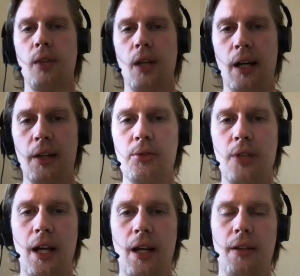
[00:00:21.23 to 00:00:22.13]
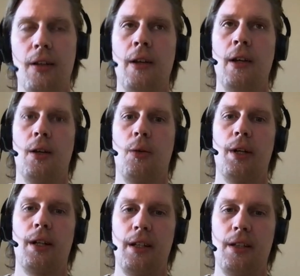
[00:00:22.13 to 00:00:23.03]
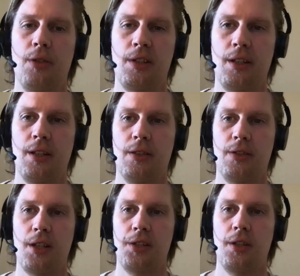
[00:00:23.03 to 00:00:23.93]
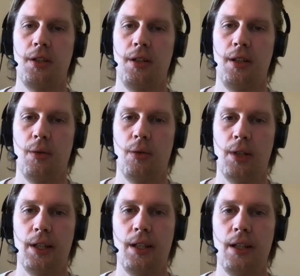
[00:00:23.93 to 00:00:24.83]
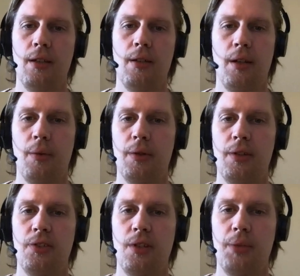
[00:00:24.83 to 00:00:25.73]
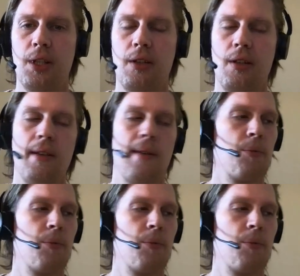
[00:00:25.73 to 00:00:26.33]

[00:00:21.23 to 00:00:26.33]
I also had quite an interesting discussion on LinkedIn around this subject,